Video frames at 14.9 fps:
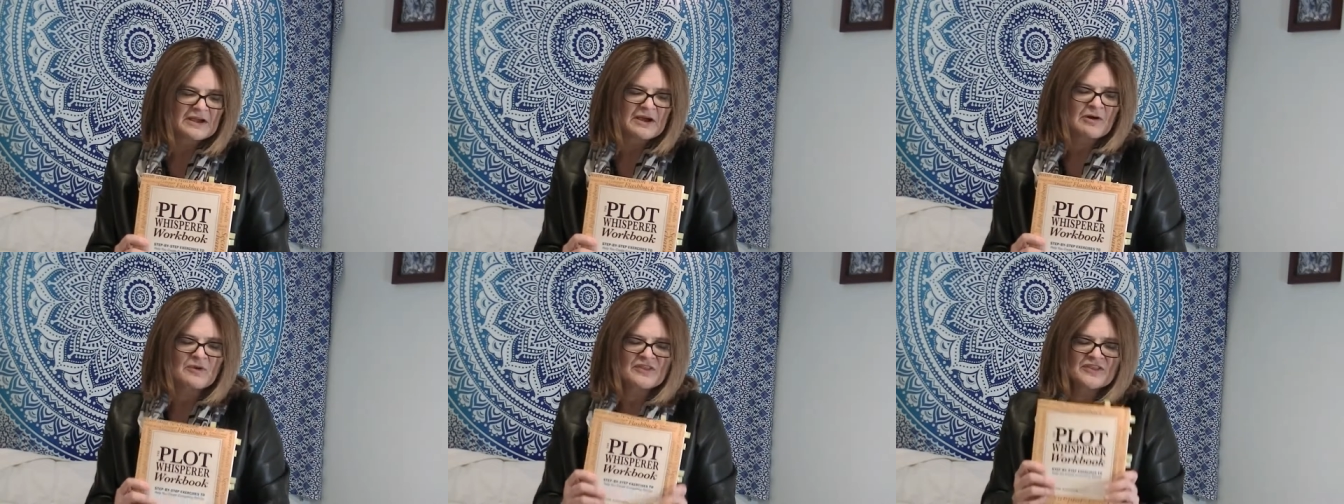
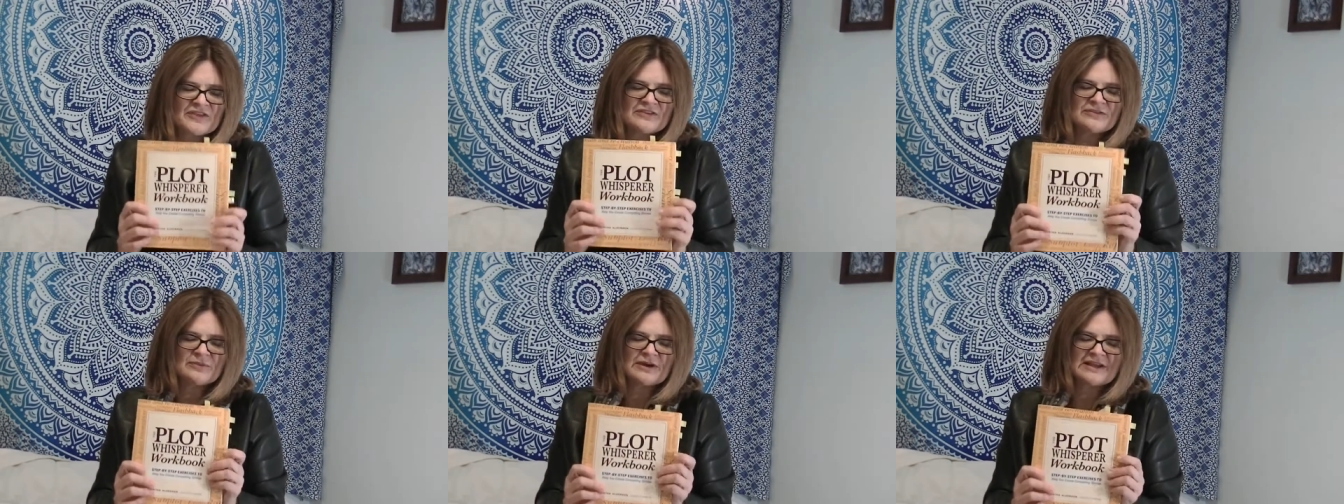With
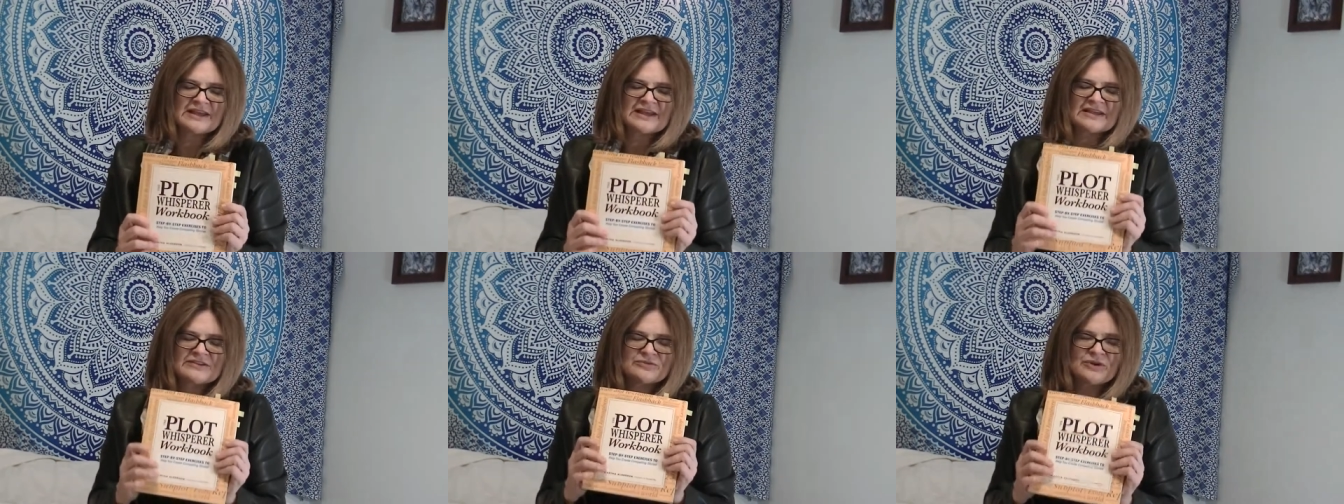this one
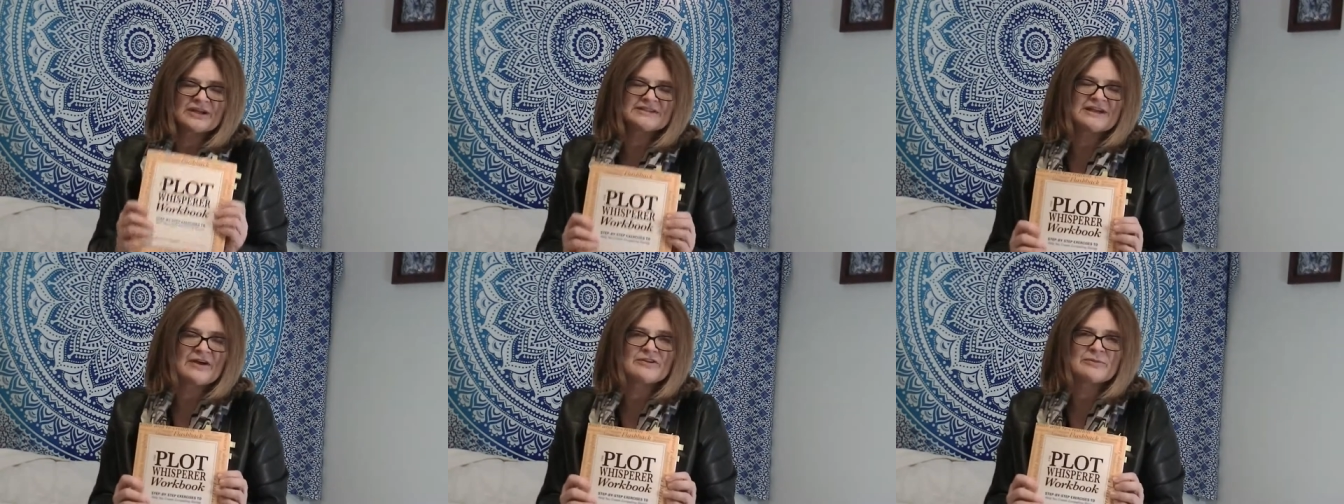it gets
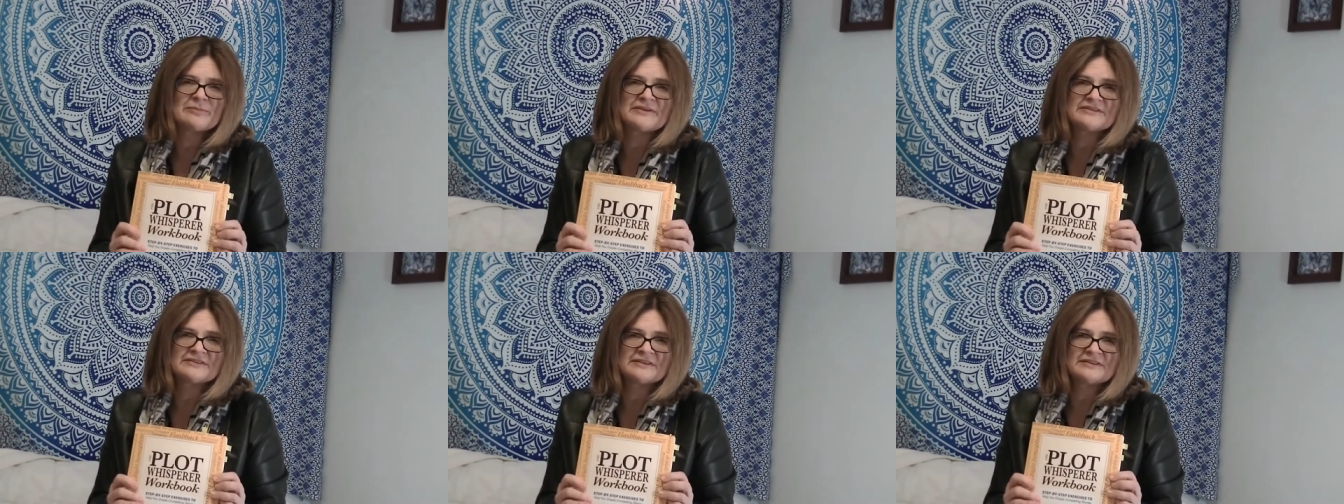right down to
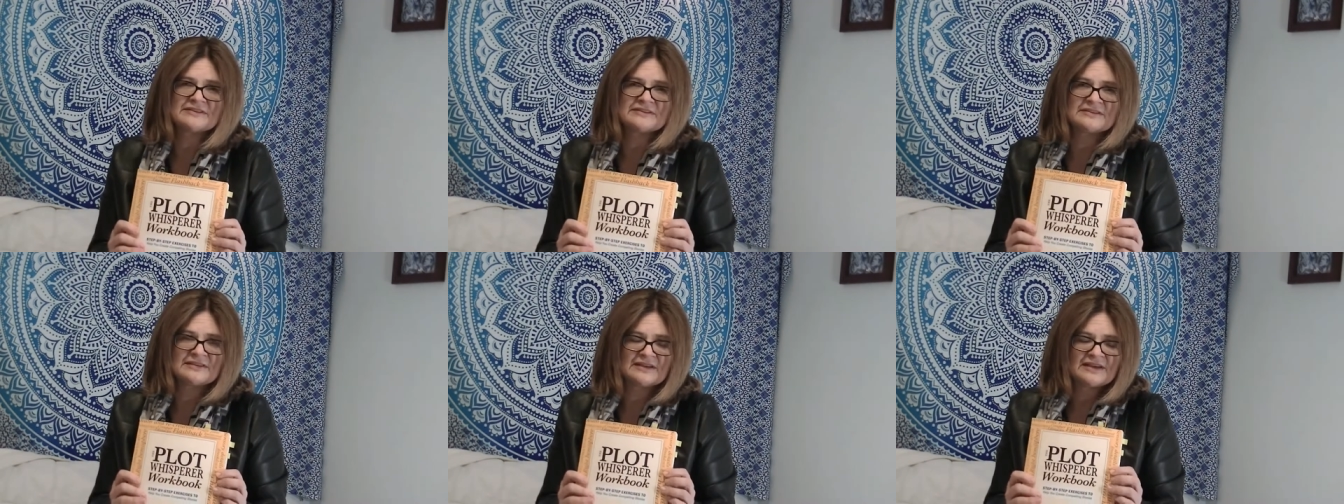
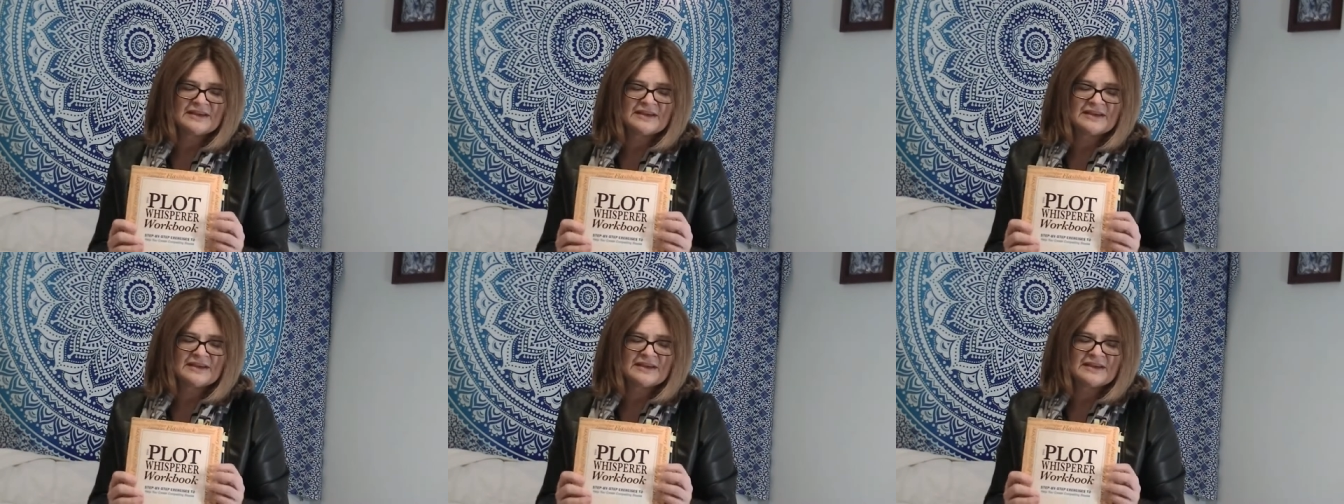business.